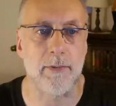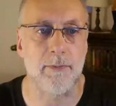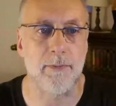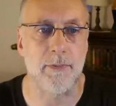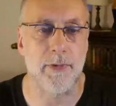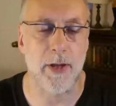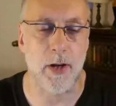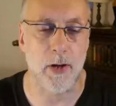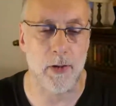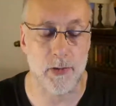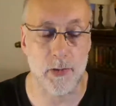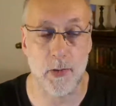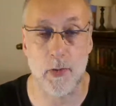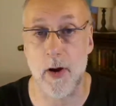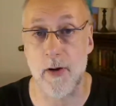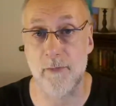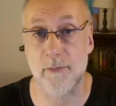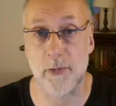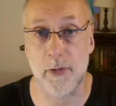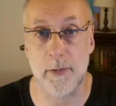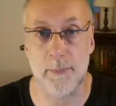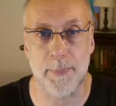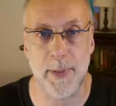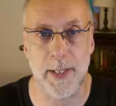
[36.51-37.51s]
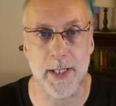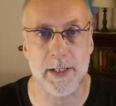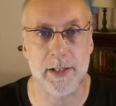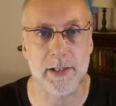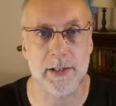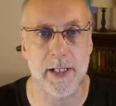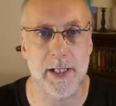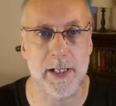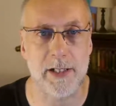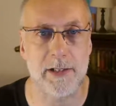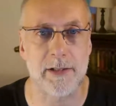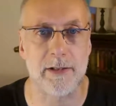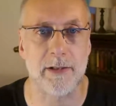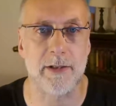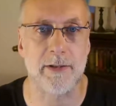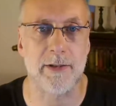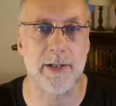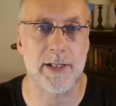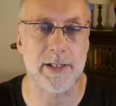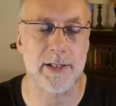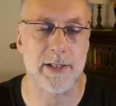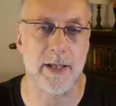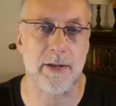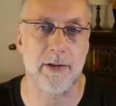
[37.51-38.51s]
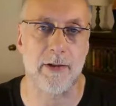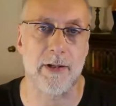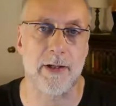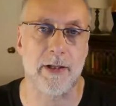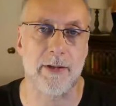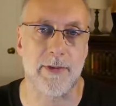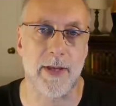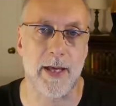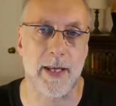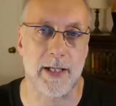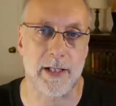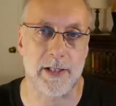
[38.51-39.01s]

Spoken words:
They also offer a base station, and they say that